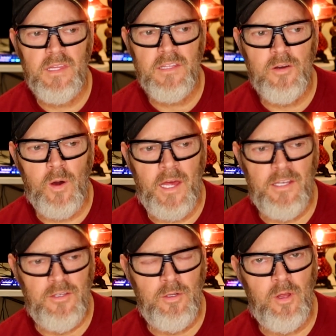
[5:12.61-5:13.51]
go ahead
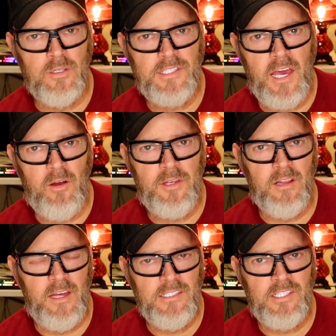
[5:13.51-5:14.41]
and do those
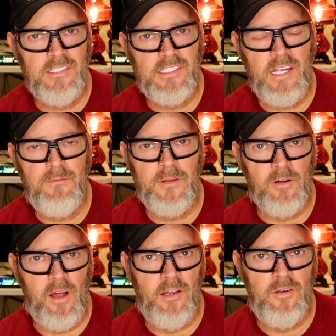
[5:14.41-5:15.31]
calculations. If
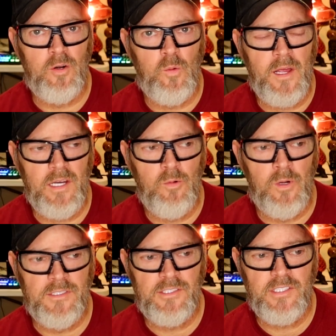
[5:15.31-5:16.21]
you're underweight,
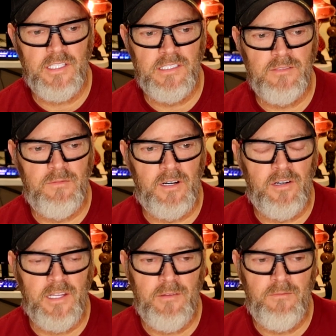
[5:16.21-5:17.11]
which is
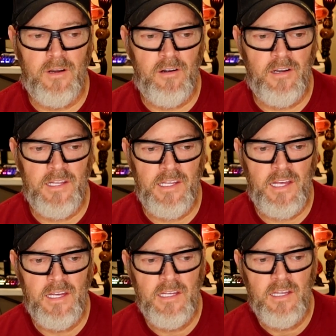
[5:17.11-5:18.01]
very,
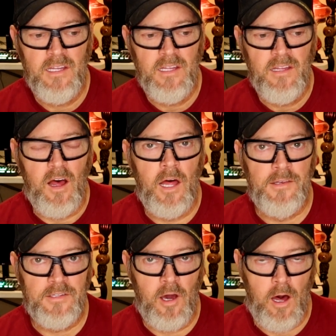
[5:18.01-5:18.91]
very
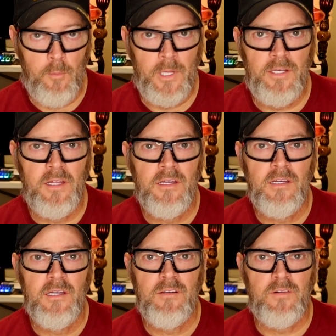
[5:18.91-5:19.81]
uncommon
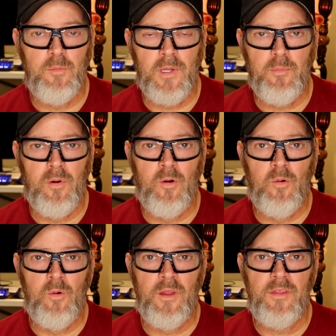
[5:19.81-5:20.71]
for
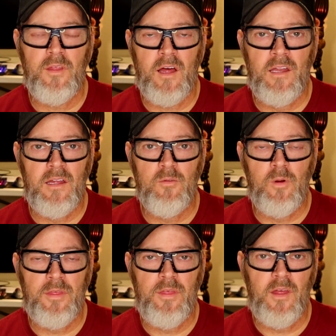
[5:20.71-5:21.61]
people
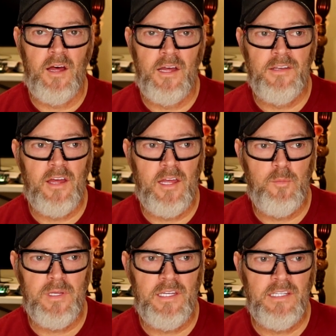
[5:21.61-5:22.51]
with
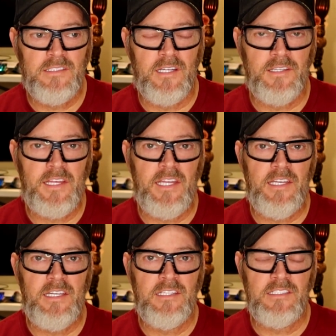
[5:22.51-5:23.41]
diabetes and
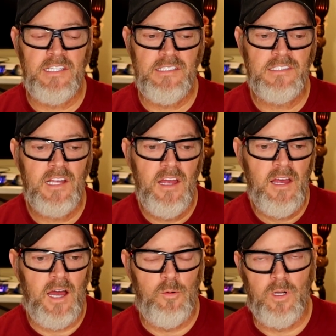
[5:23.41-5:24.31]
kidney disease.
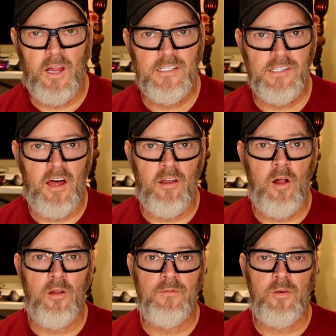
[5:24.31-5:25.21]
I realize not
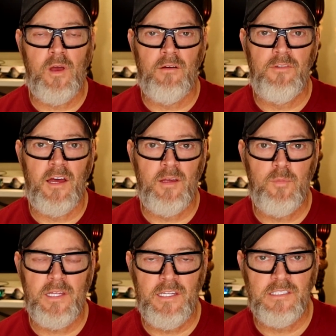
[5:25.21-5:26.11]
all of you have
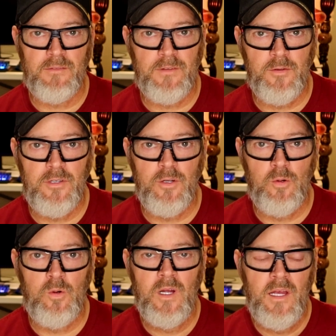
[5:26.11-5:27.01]
diabetes. If you
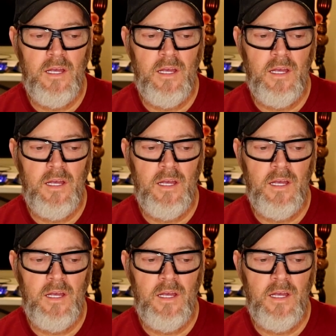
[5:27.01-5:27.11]
do,